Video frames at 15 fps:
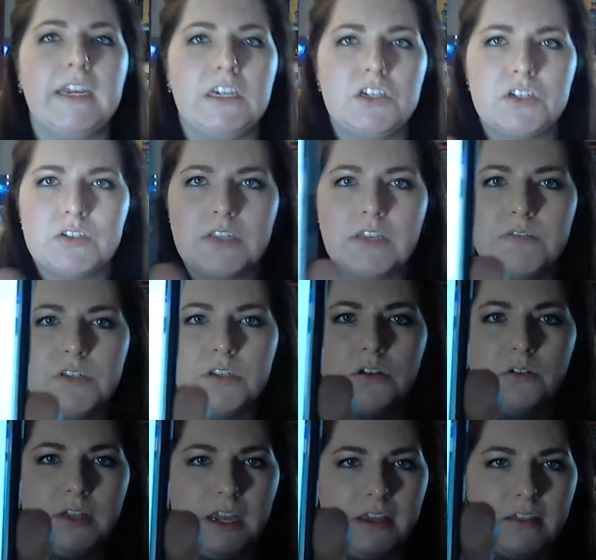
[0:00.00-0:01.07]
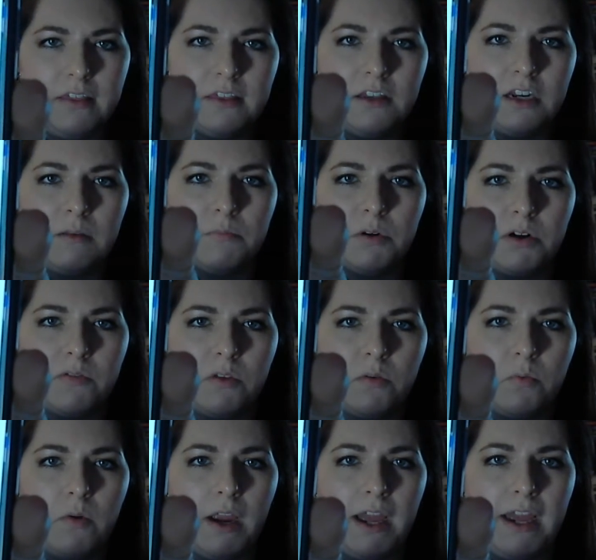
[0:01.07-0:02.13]
It just gives you like the number of the
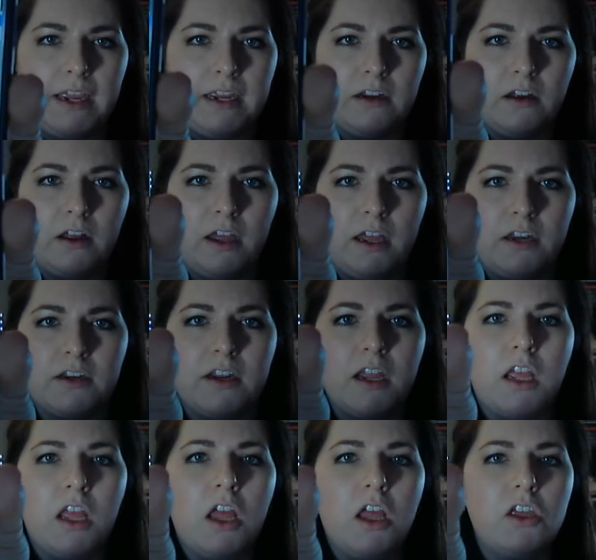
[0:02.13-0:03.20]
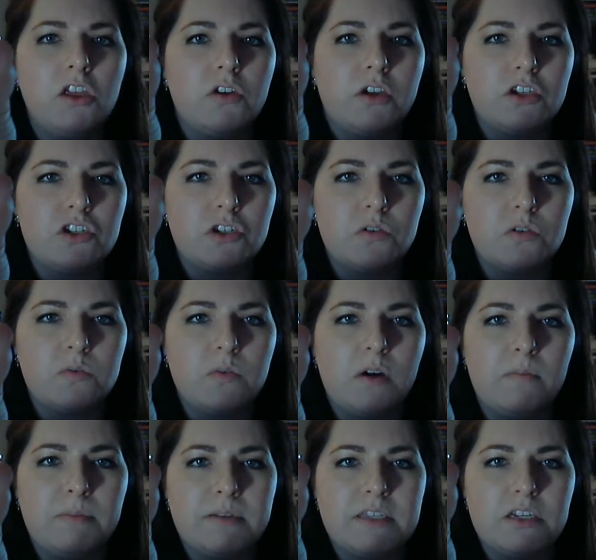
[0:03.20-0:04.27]
ray, and you can choose
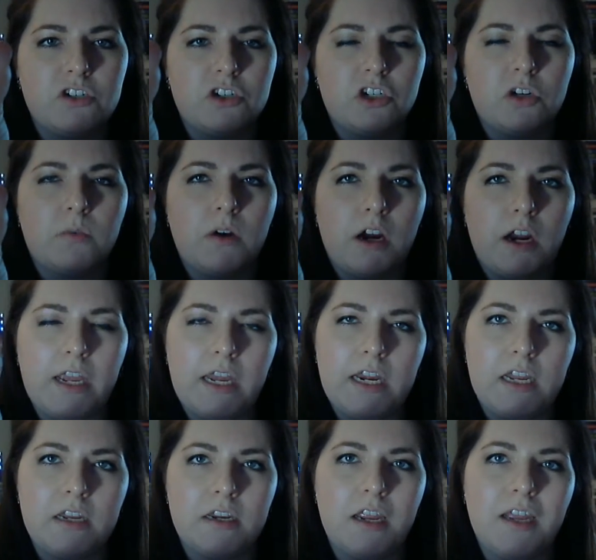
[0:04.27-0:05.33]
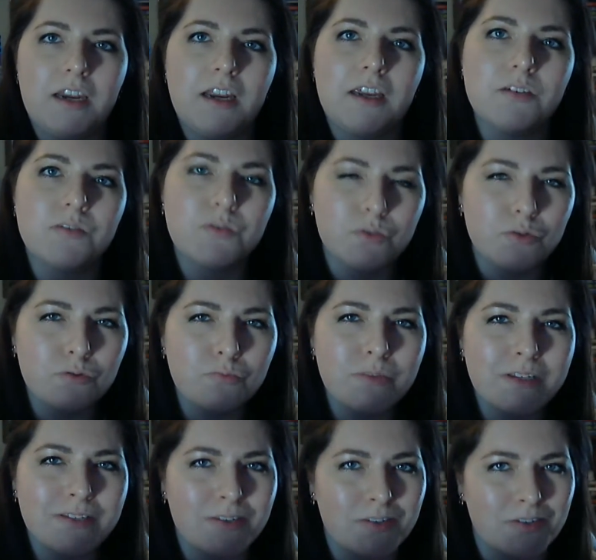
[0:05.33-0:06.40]
what position you're wearing it in. And I assume
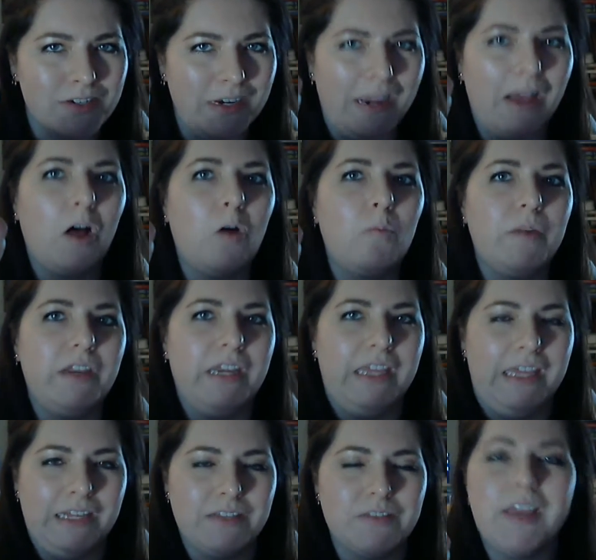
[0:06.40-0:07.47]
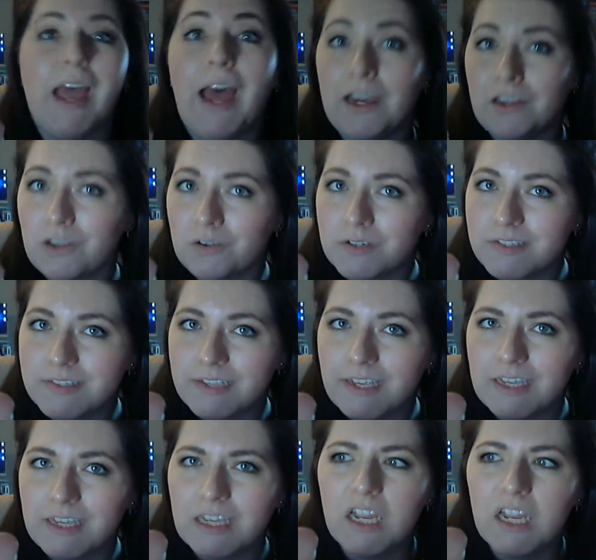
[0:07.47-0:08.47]
this is to help enhance accuracy.